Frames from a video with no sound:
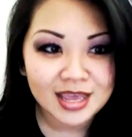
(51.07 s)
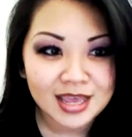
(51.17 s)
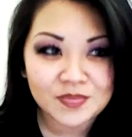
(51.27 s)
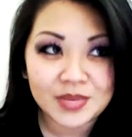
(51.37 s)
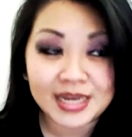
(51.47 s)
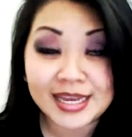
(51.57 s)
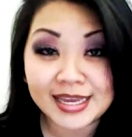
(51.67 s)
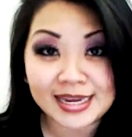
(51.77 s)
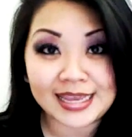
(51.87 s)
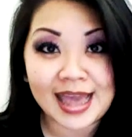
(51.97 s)

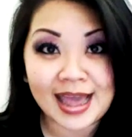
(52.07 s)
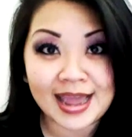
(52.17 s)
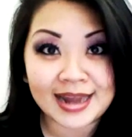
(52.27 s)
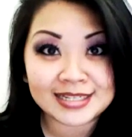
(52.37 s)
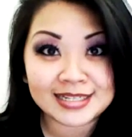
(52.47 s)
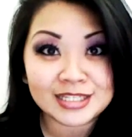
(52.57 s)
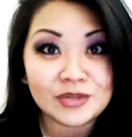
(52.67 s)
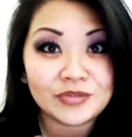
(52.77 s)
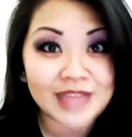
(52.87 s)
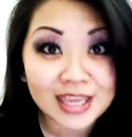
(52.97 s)
immediately, and
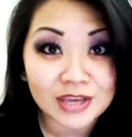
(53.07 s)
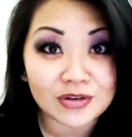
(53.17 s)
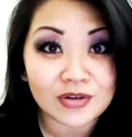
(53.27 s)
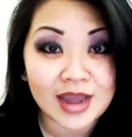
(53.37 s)
so thank you.